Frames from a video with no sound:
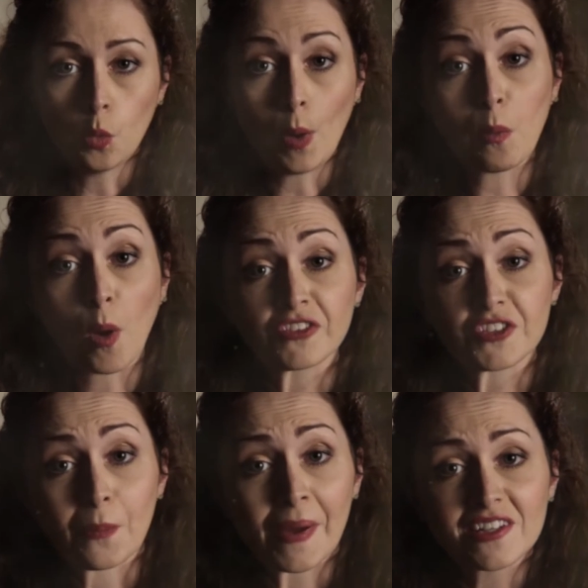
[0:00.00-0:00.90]
Where once a
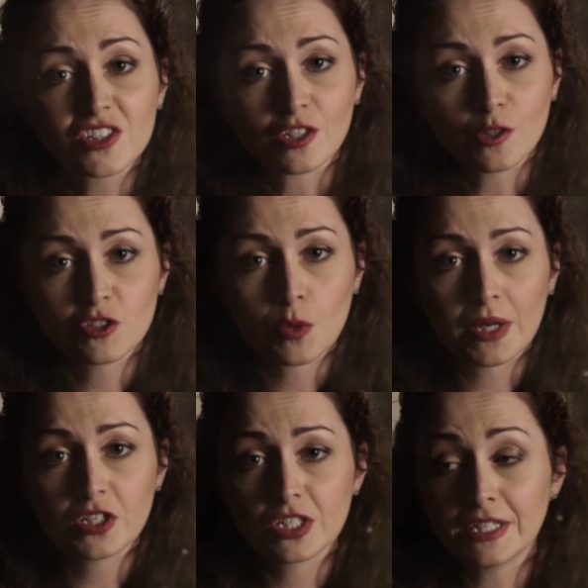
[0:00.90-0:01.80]
patient used to be,
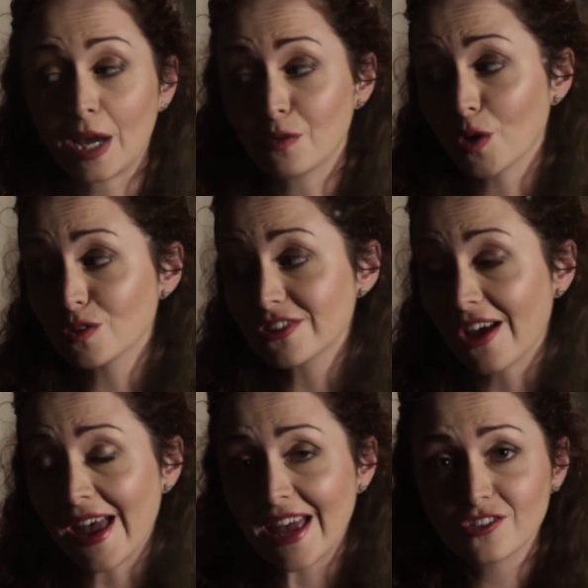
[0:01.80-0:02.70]
she now nods her
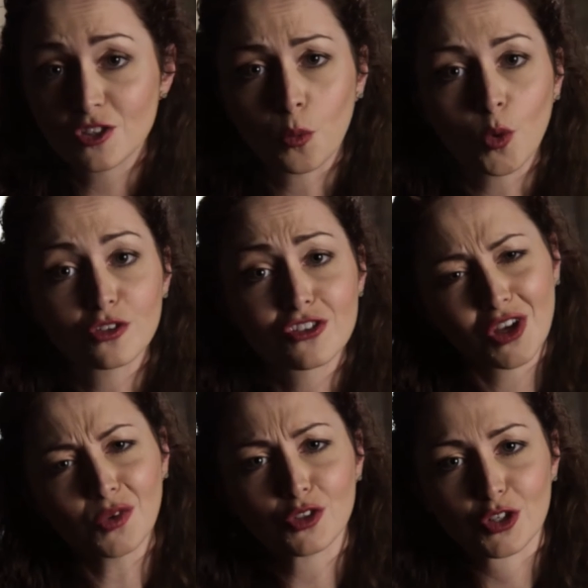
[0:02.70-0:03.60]
head towards
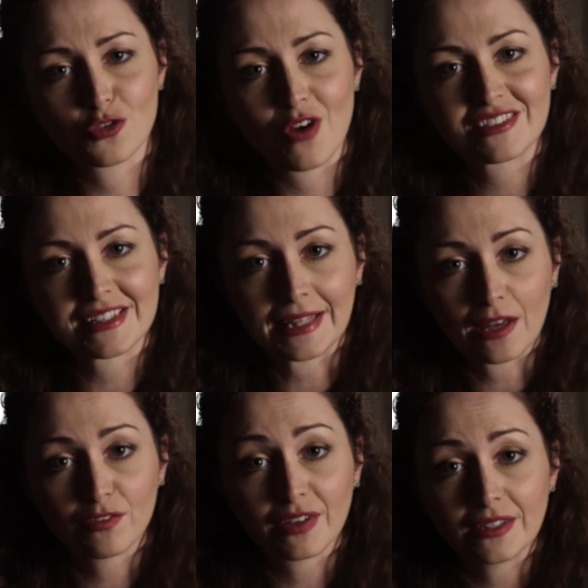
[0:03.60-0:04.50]
soldiers resting their
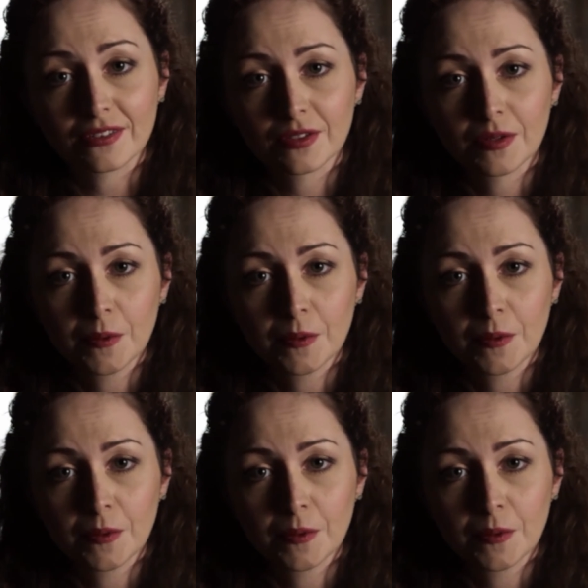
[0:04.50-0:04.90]
feet.